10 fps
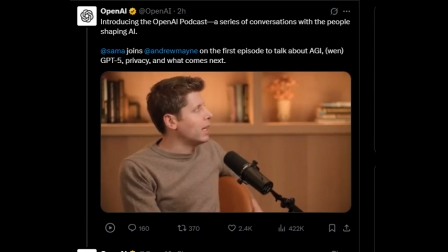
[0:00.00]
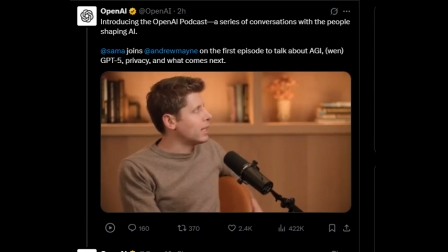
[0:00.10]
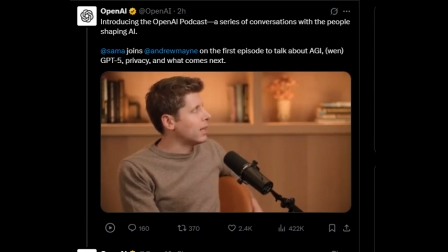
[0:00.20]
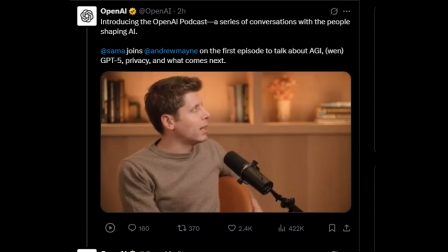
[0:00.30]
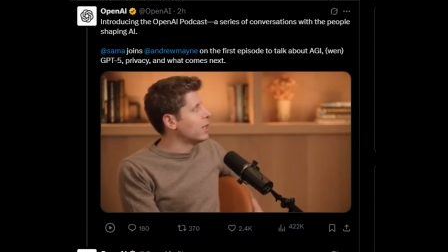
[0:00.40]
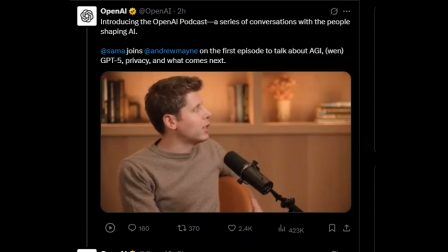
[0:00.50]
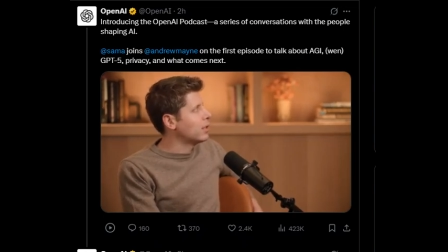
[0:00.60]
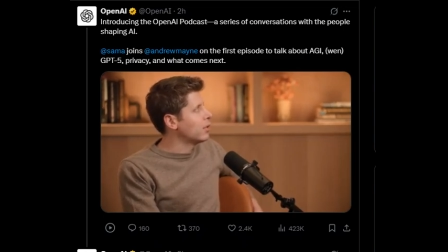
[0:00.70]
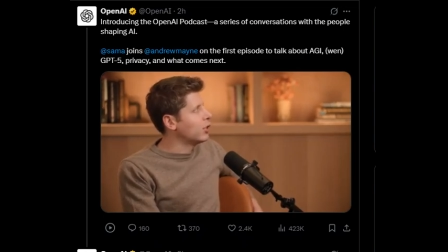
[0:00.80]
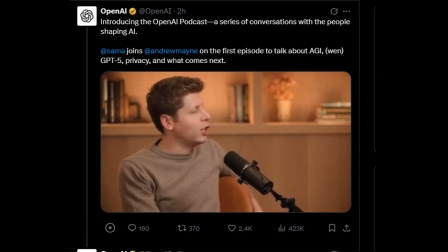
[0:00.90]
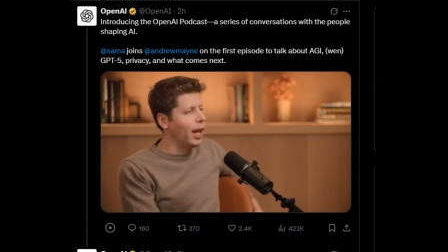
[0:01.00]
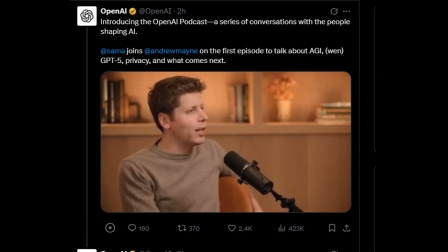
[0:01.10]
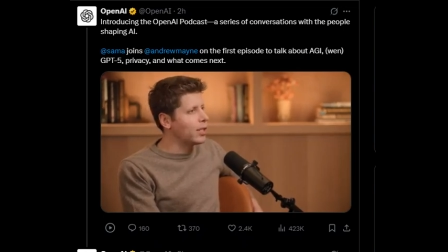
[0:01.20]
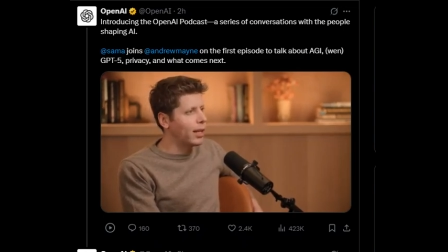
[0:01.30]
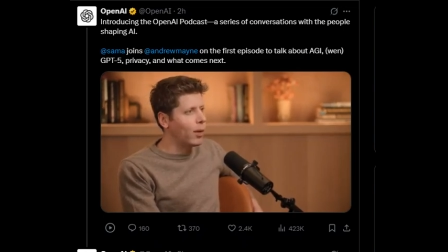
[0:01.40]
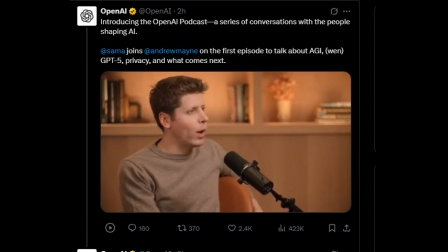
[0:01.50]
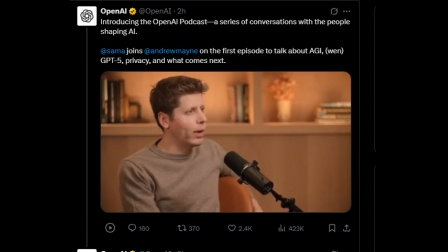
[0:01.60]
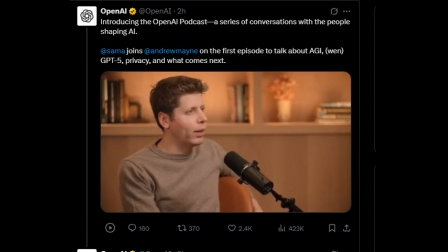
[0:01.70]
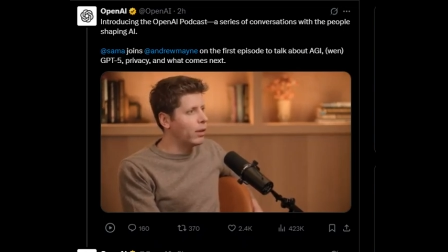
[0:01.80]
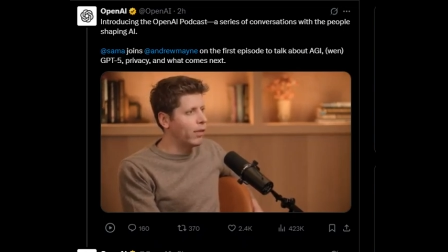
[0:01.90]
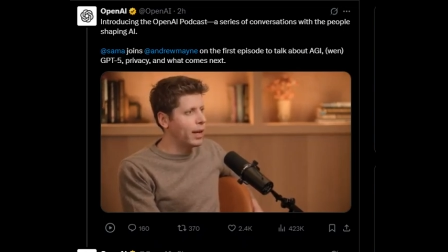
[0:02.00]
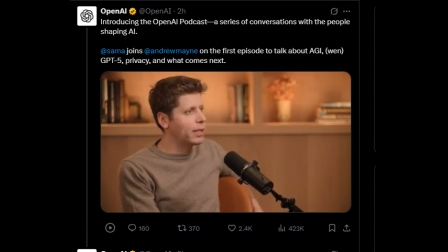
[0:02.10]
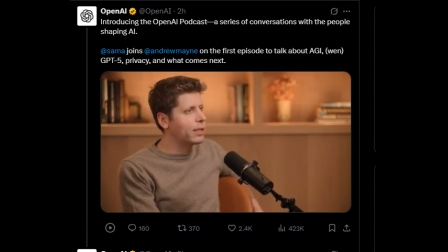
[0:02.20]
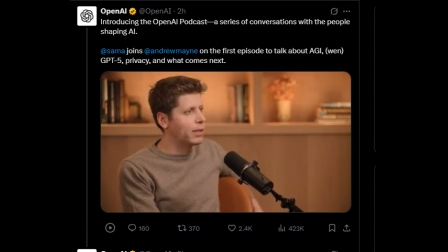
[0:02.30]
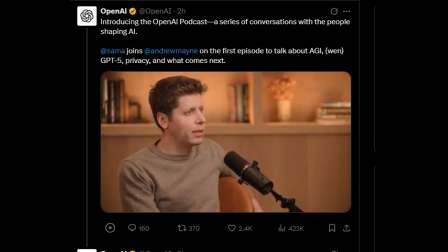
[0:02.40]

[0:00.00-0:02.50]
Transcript: is going to just change like wildly fast.